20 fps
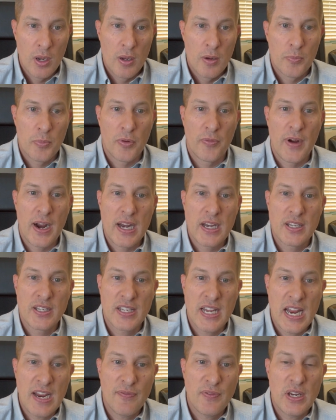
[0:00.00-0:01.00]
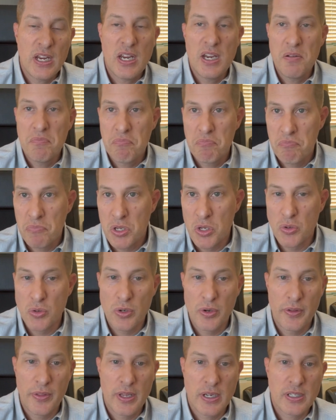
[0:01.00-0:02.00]
provide safety,
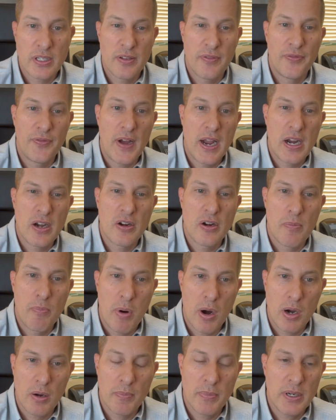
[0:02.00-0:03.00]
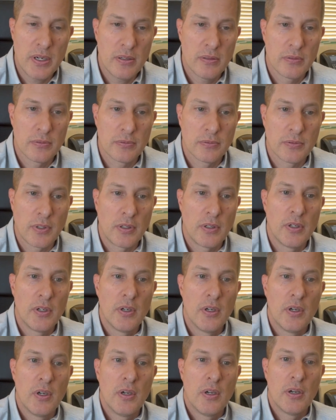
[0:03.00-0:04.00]
usually that's the fire department
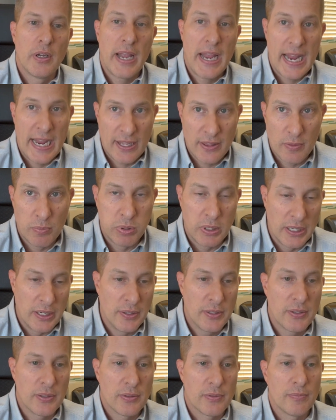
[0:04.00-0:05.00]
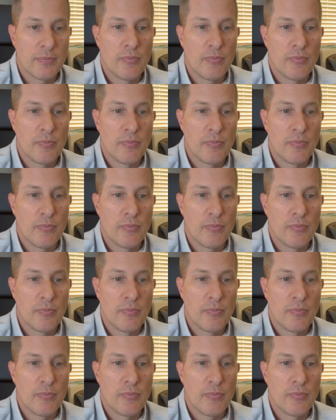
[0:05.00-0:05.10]
and the police,